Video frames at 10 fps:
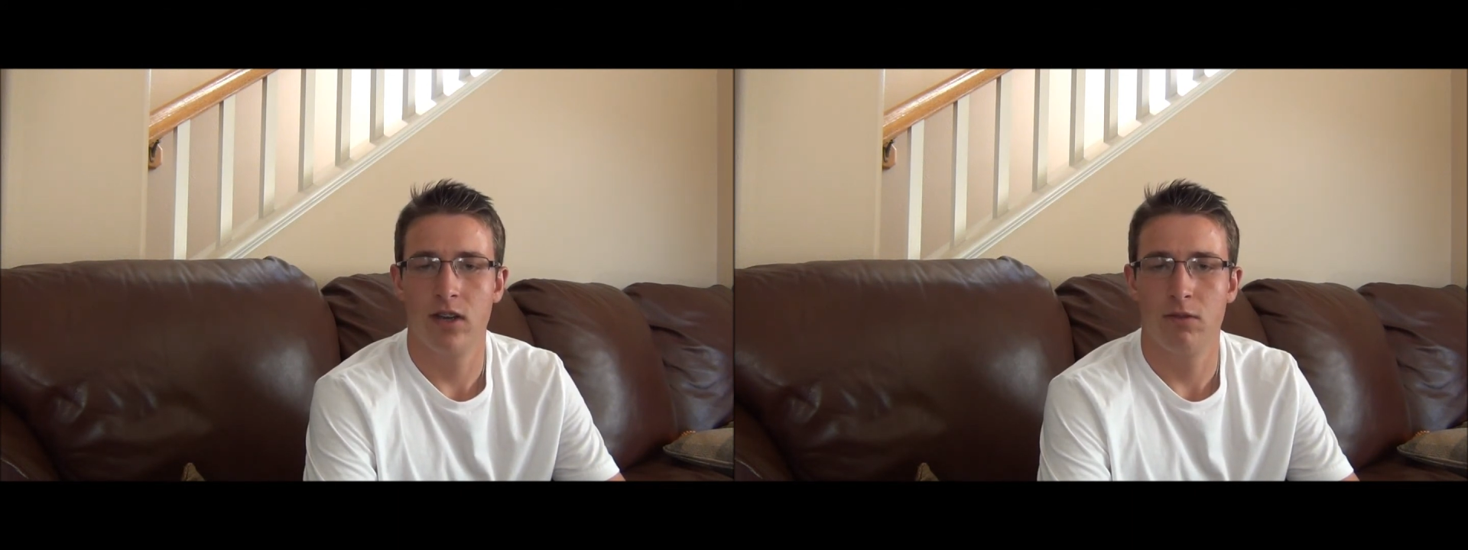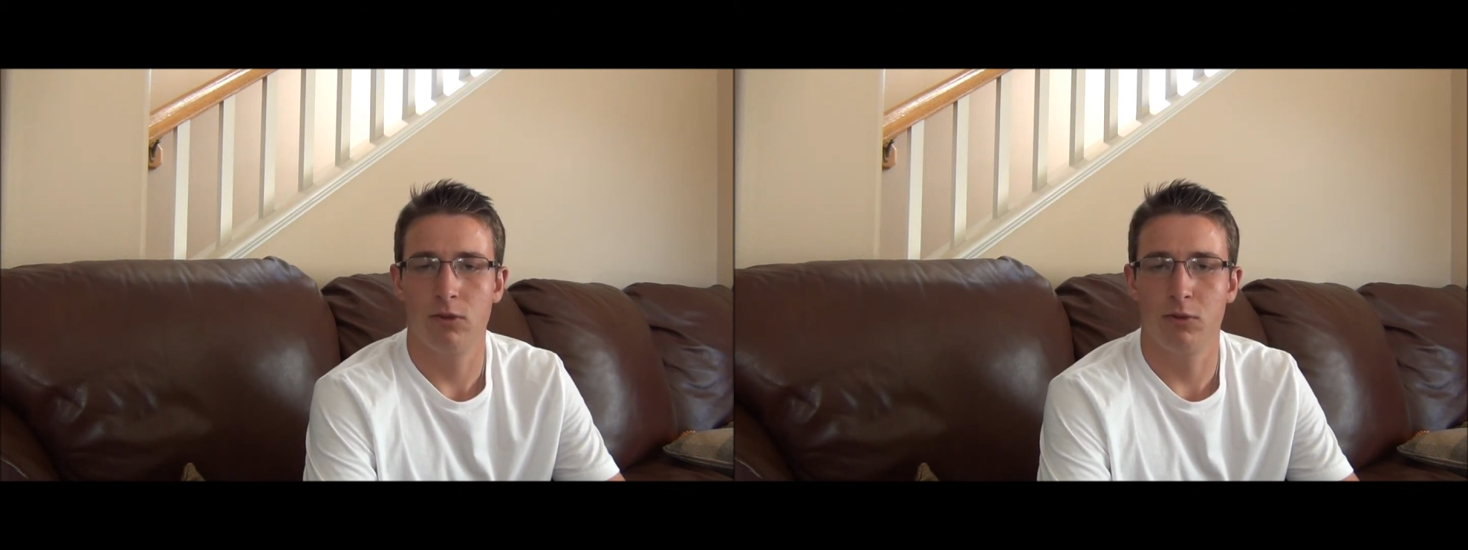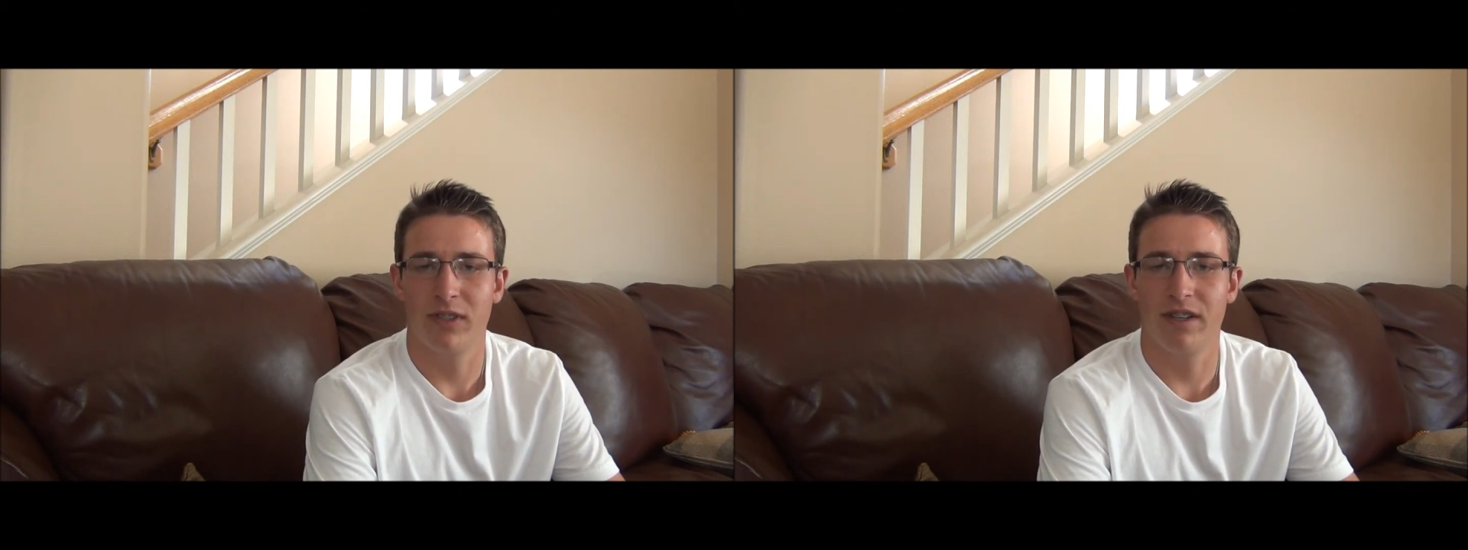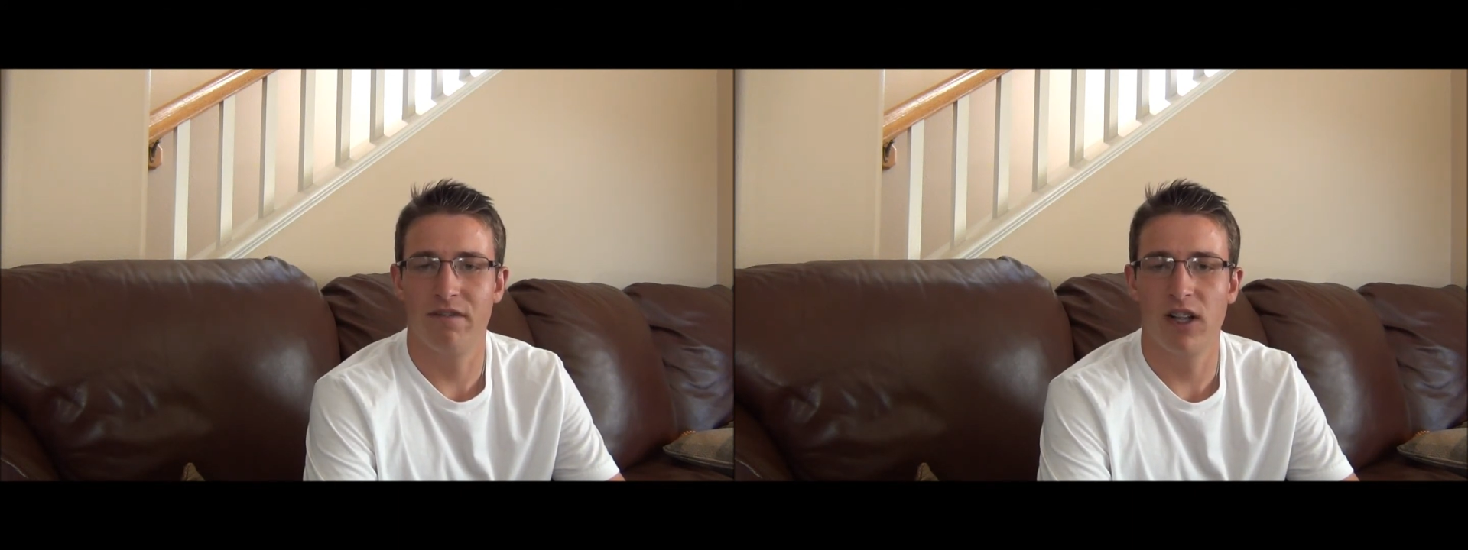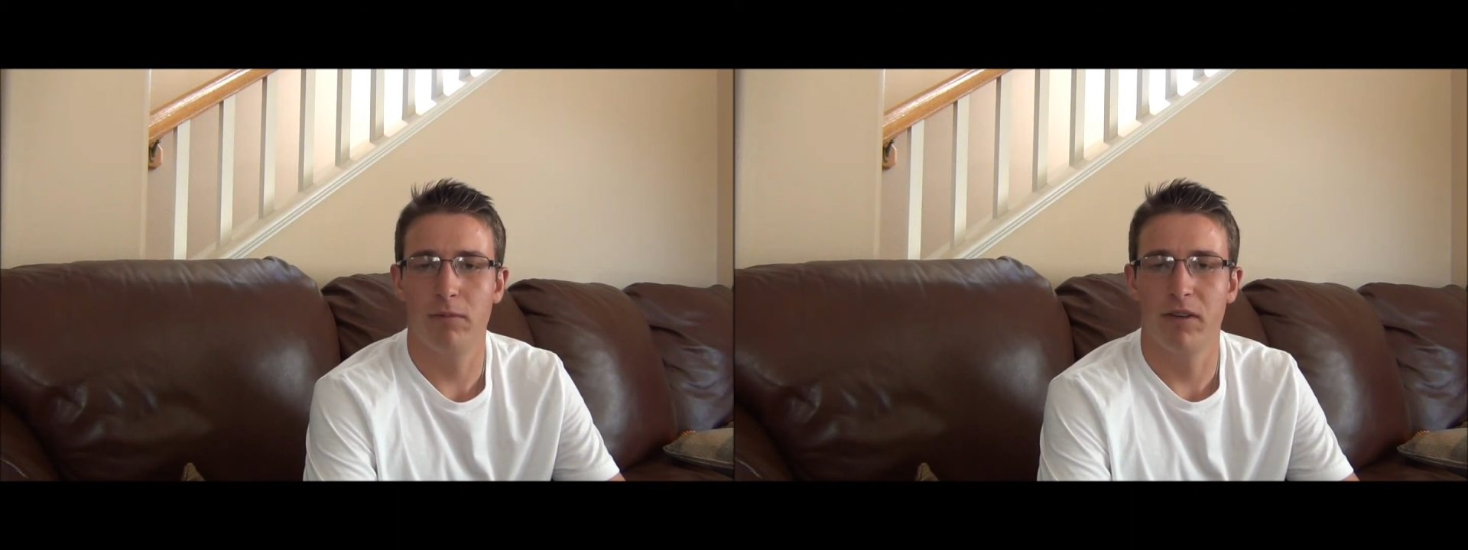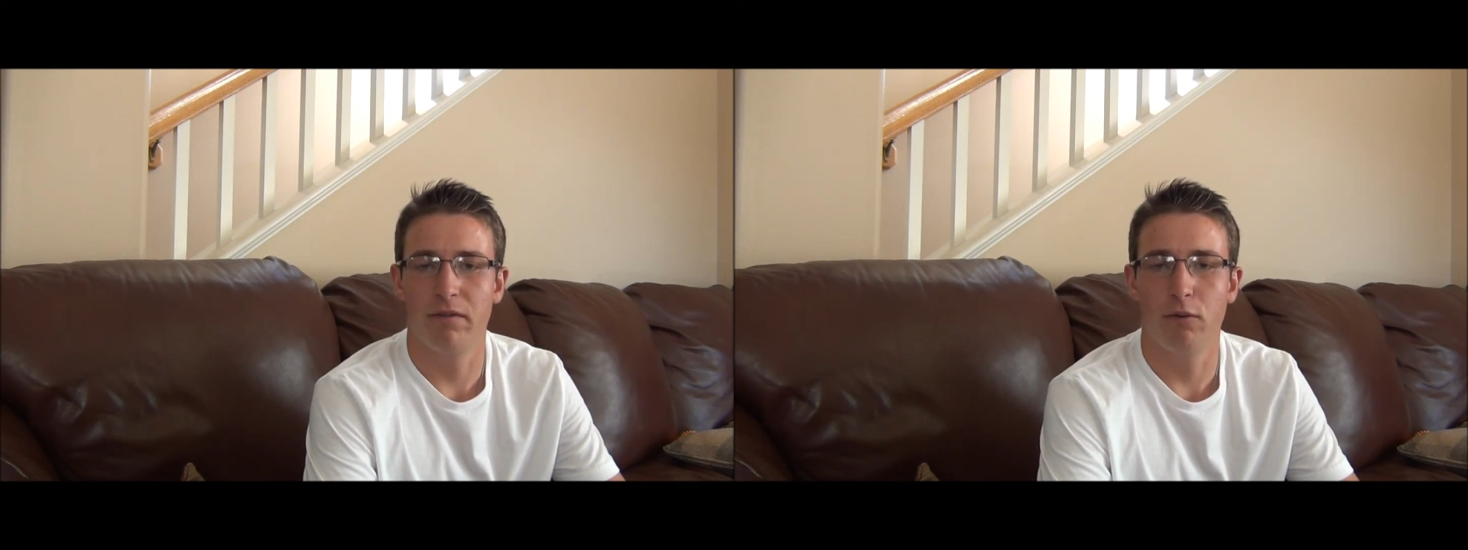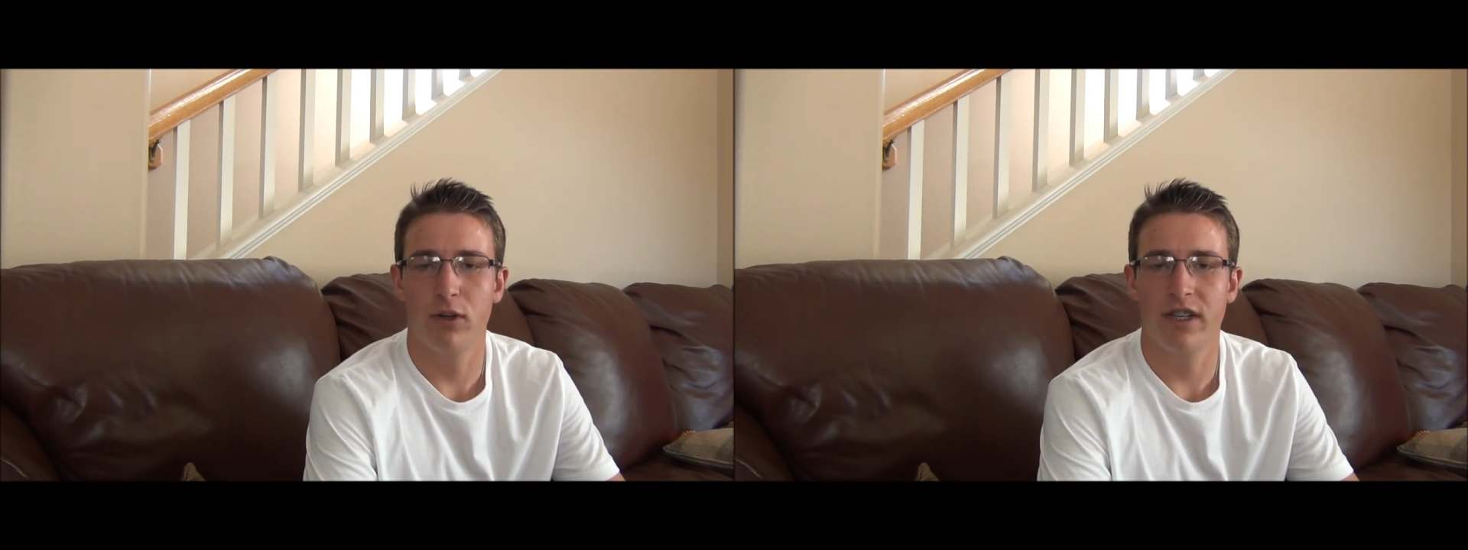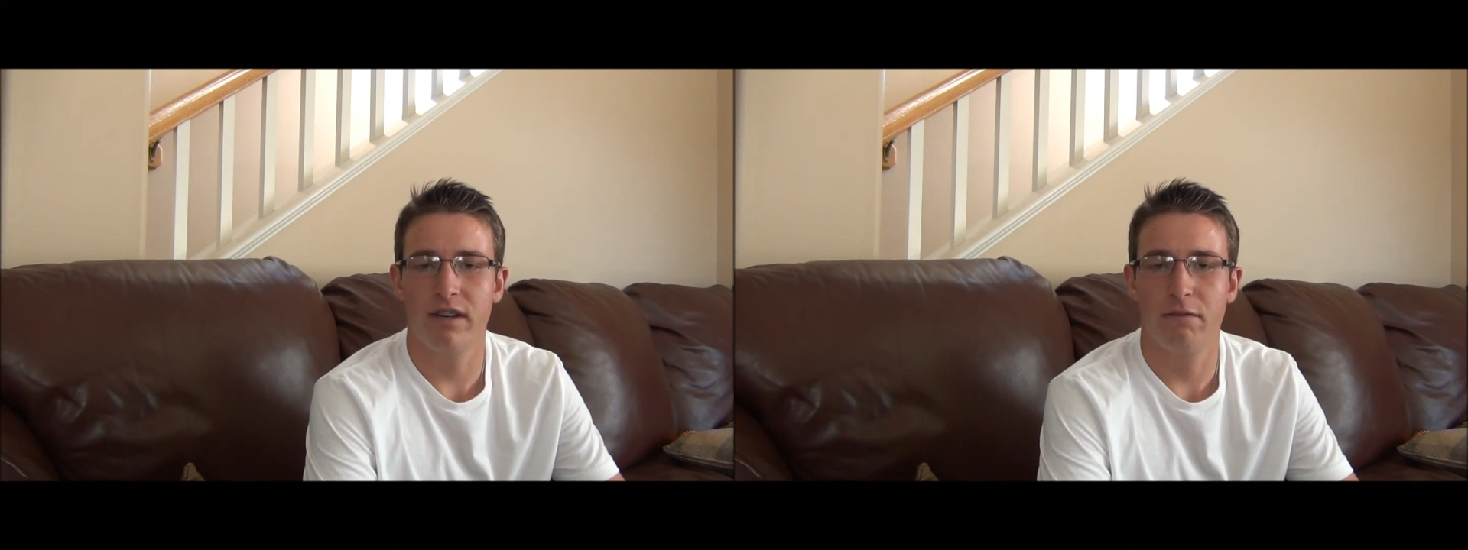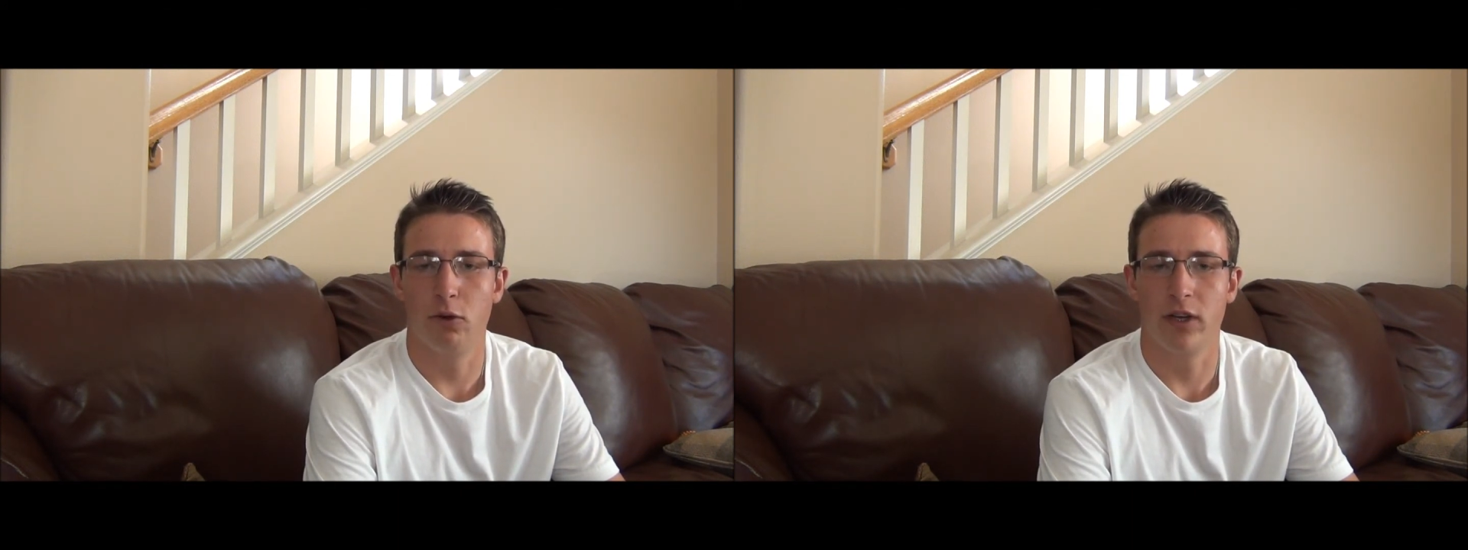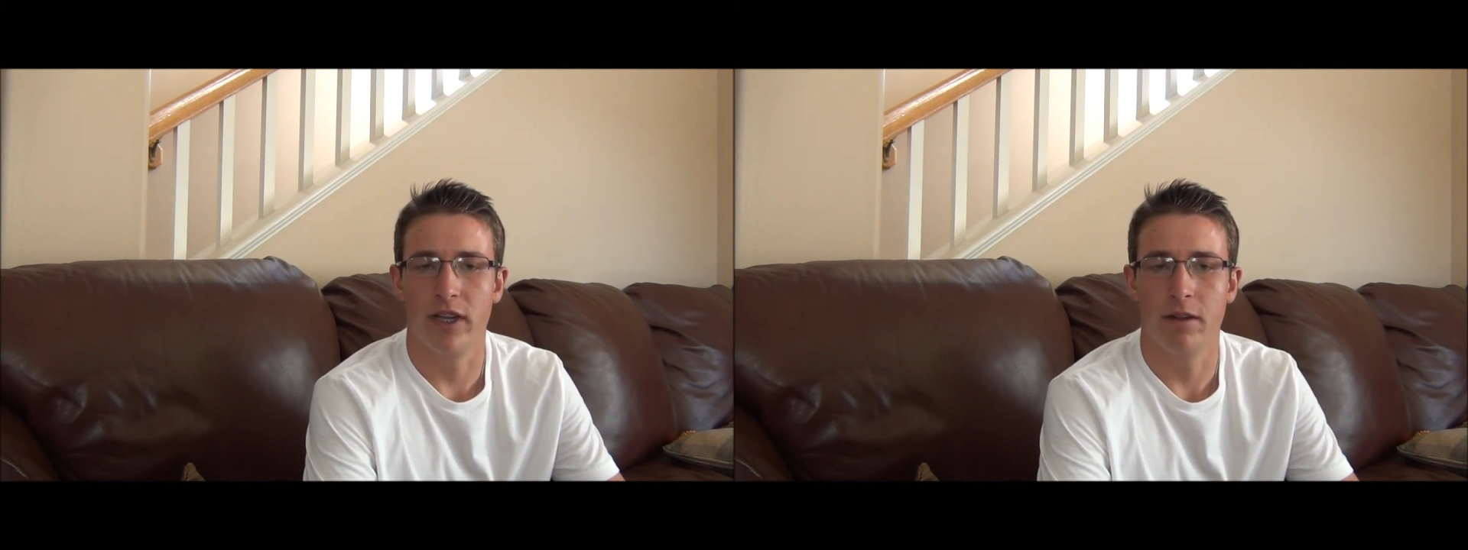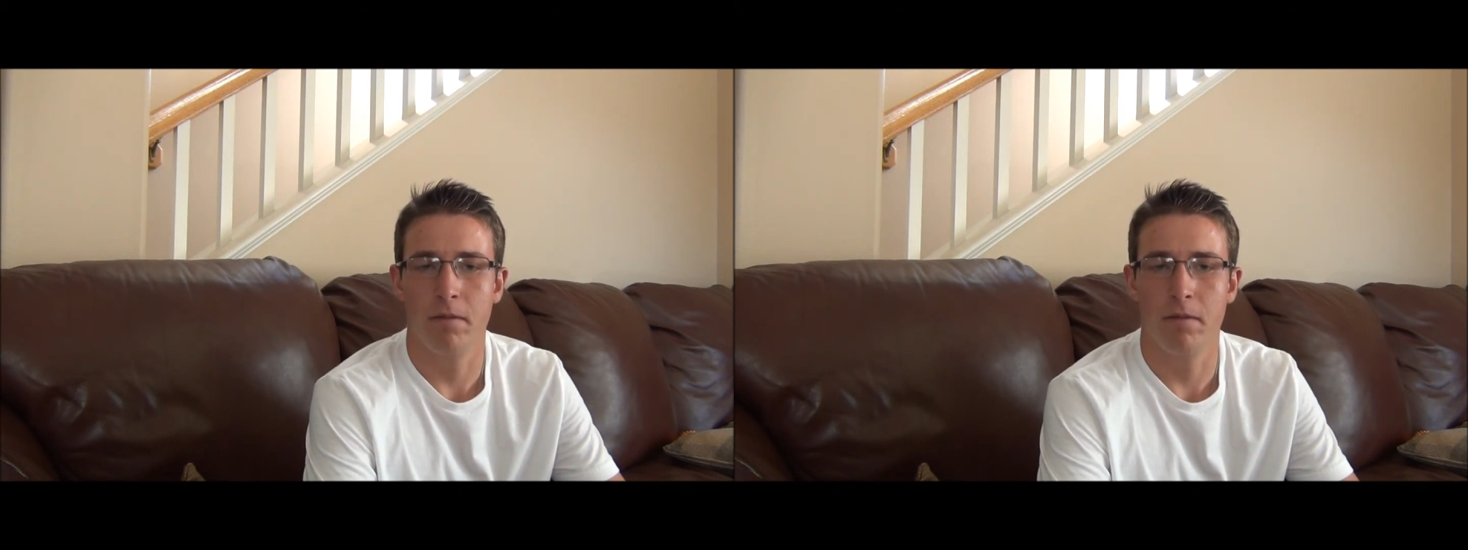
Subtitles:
which was developed in 1440.